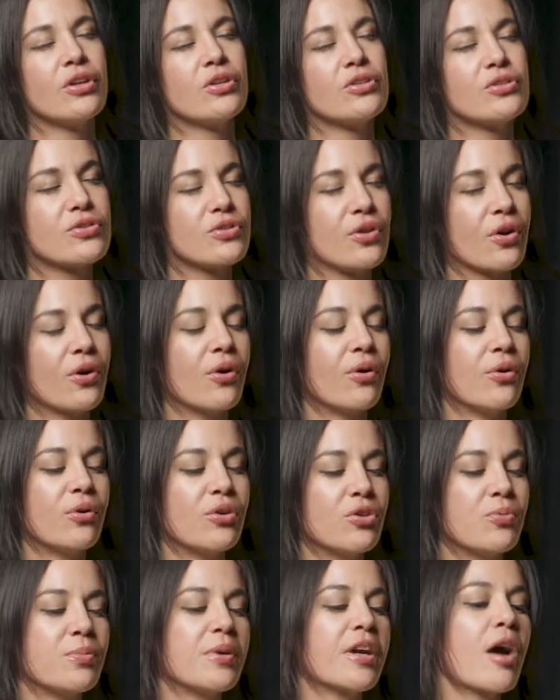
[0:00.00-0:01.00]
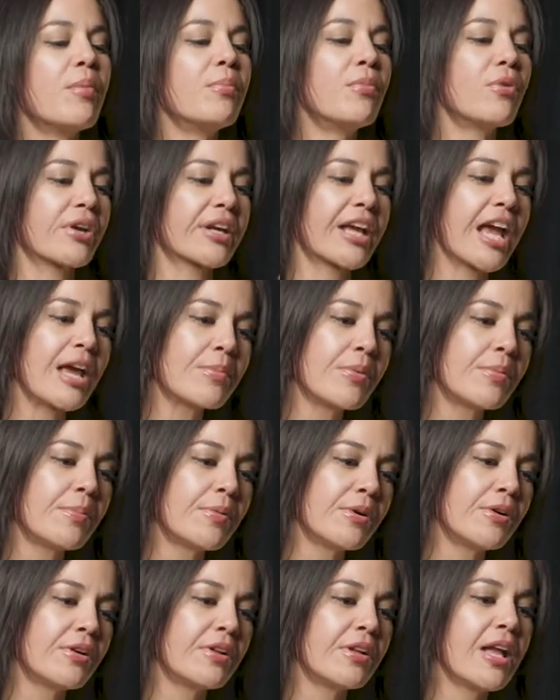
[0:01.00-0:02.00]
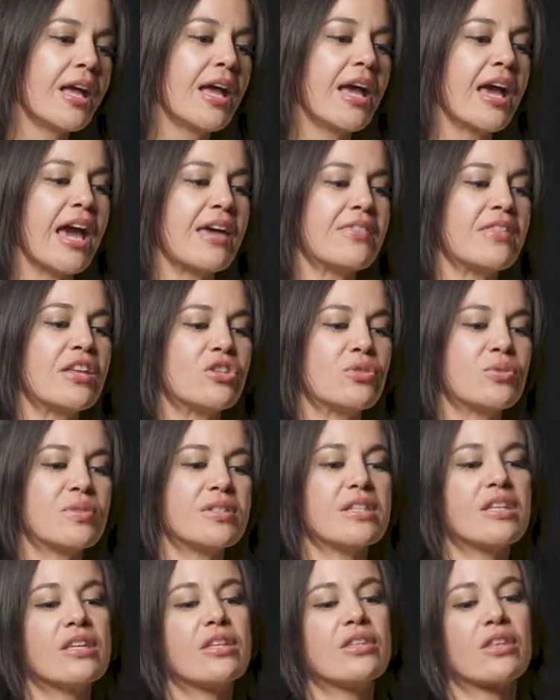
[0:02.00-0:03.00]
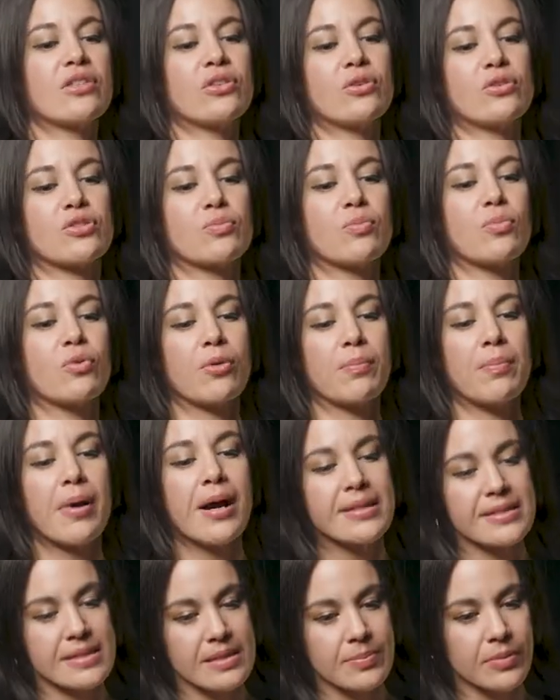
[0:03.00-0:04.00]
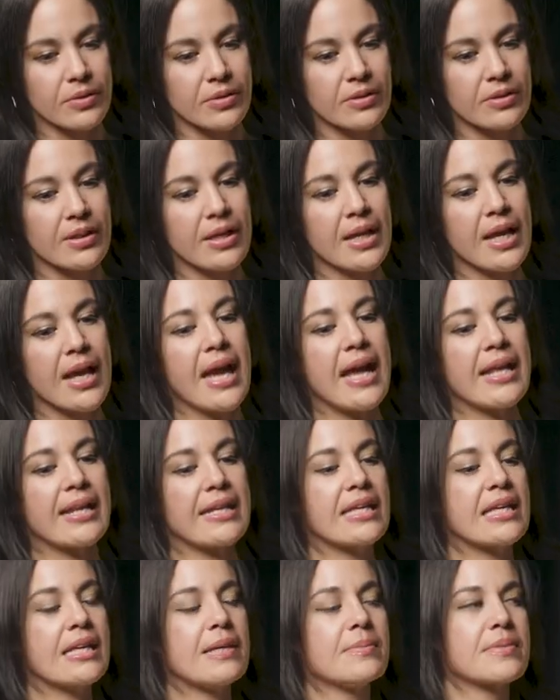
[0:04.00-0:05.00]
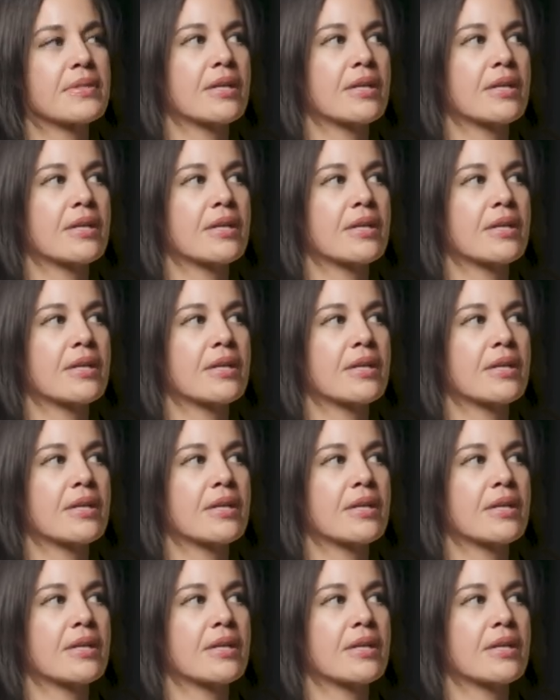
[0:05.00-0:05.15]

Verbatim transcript: So you become more capable, and then you see that there's more possible, and it keeps